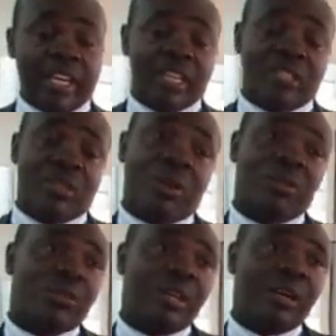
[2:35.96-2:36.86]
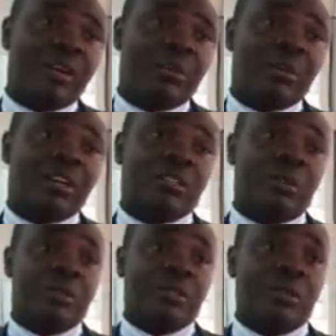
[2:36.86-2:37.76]
It is not about the Public Accounts
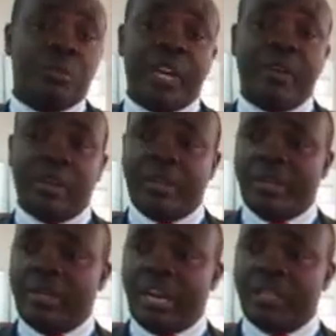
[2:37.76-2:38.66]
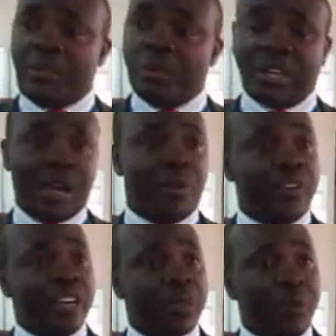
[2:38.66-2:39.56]
Committee. We are doing the exposure, we are
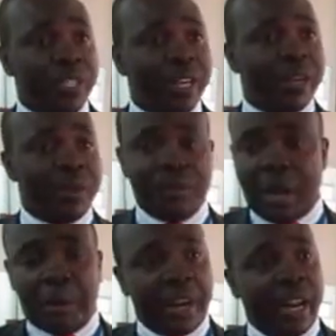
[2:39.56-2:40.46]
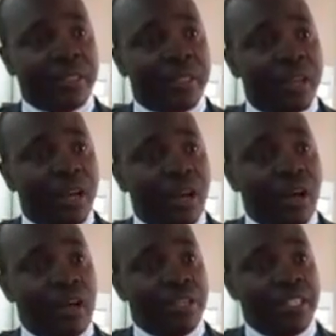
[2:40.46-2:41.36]
doing the expose. We are bringing out
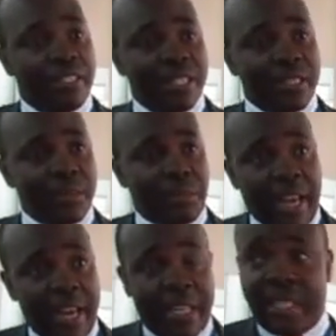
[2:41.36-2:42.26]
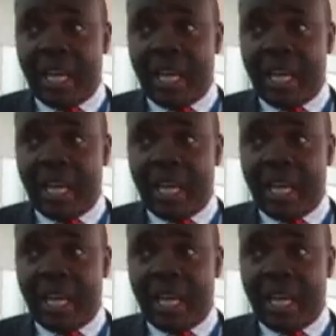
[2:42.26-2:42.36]
all these things. Ghanaians are